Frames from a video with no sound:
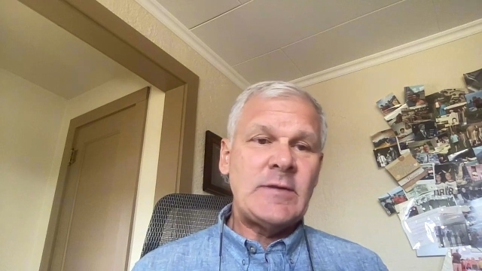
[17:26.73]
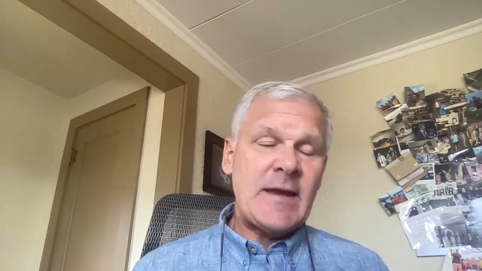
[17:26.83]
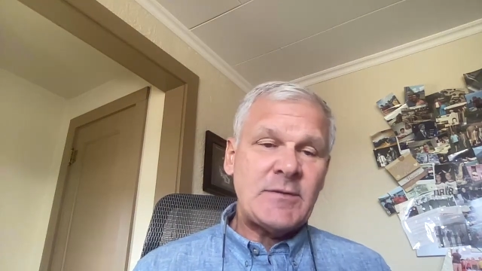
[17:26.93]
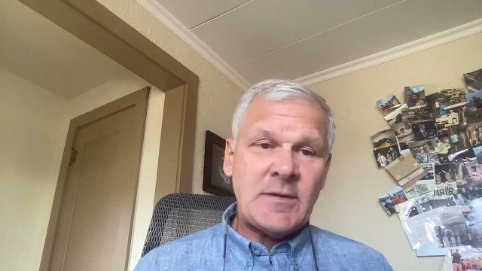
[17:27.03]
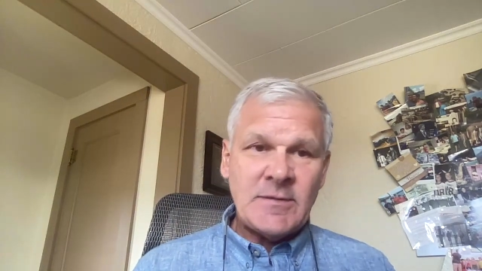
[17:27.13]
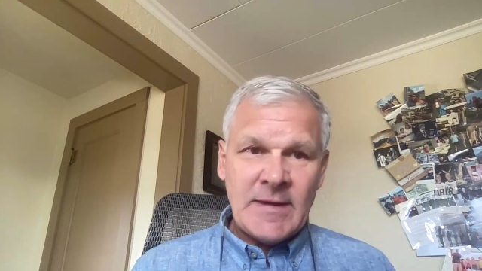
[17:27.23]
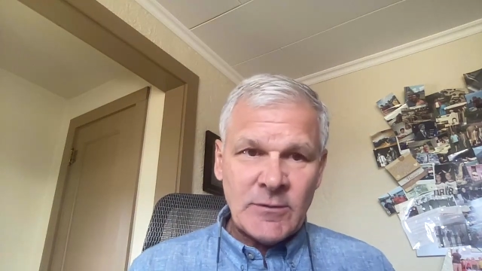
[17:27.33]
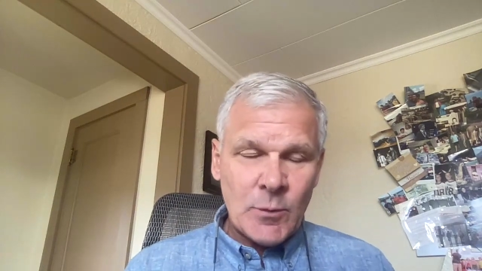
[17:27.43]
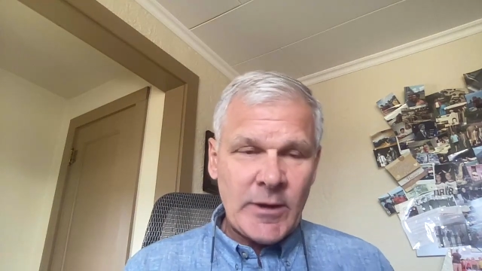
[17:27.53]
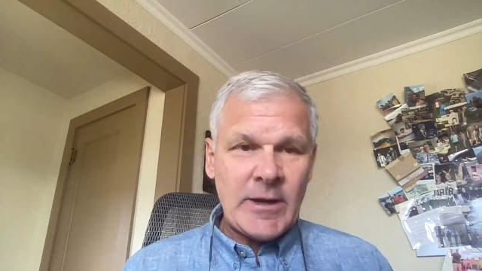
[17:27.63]
The SEC
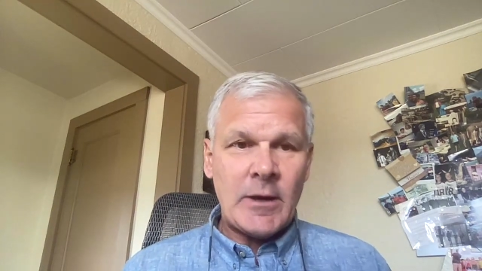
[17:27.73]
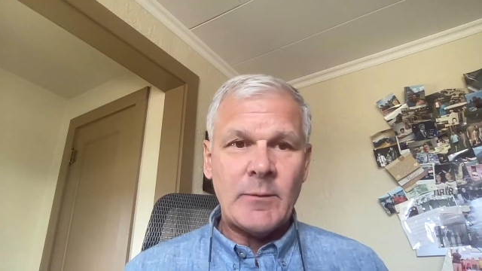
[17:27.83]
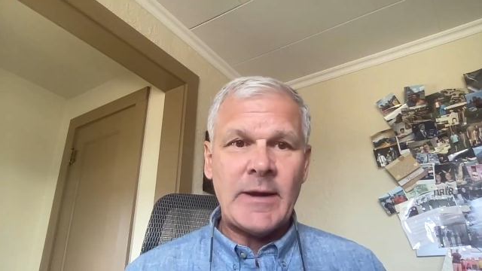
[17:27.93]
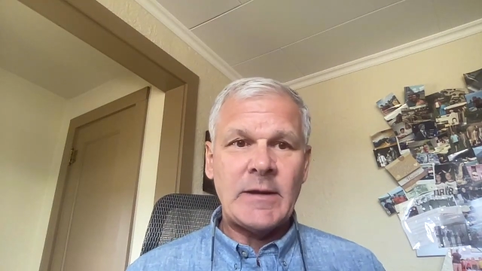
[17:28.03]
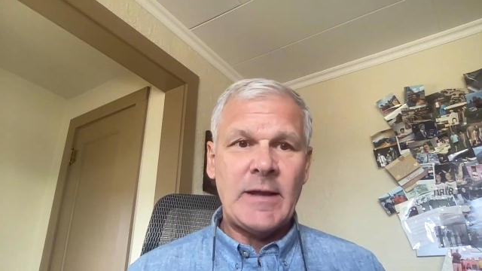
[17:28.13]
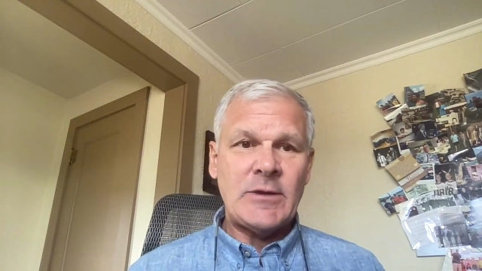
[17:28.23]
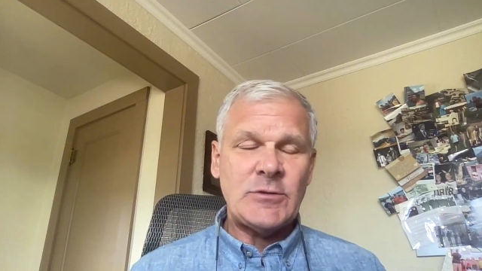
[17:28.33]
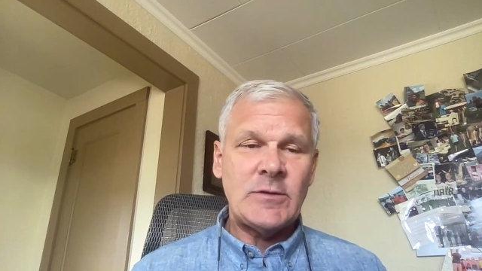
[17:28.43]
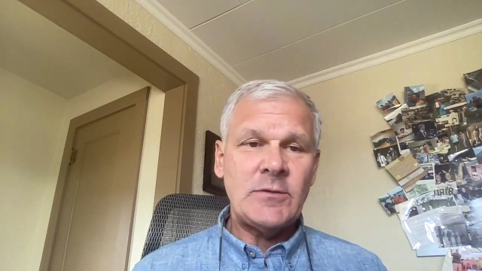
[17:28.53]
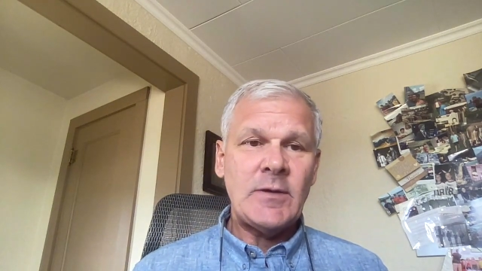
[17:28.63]
is working on
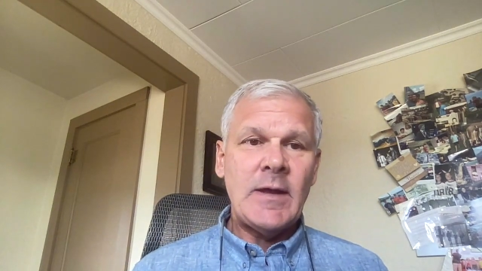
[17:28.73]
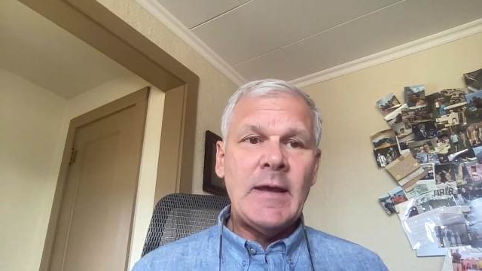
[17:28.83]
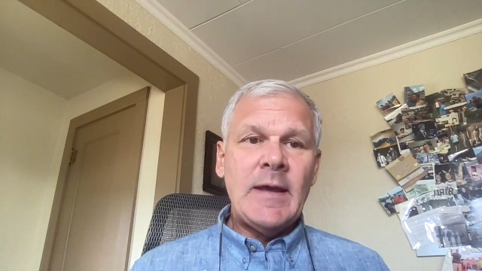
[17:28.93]
regulations,